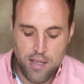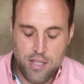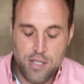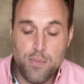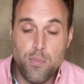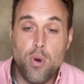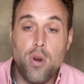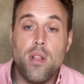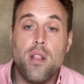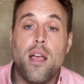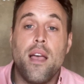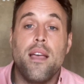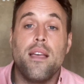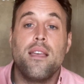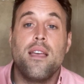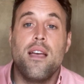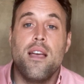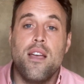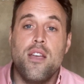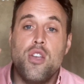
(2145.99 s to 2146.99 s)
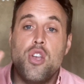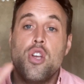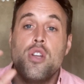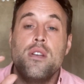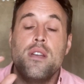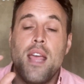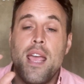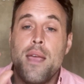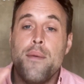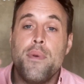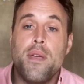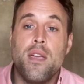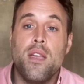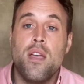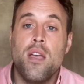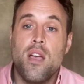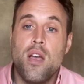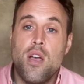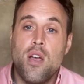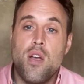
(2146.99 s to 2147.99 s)
It's more like you're
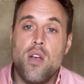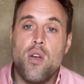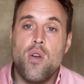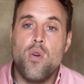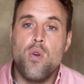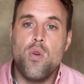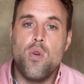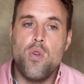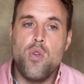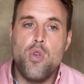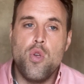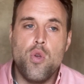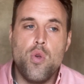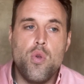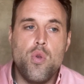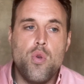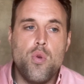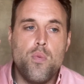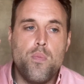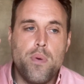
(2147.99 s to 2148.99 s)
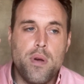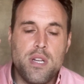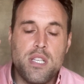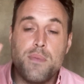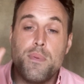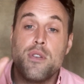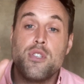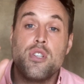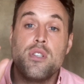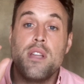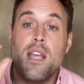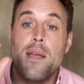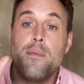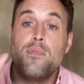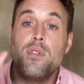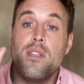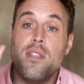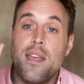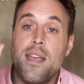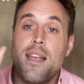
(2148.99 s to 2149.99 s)
naming, you put a special name
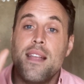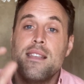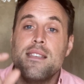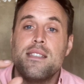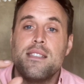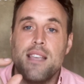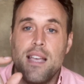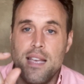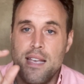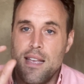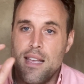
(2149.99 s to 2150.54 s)
to the insight.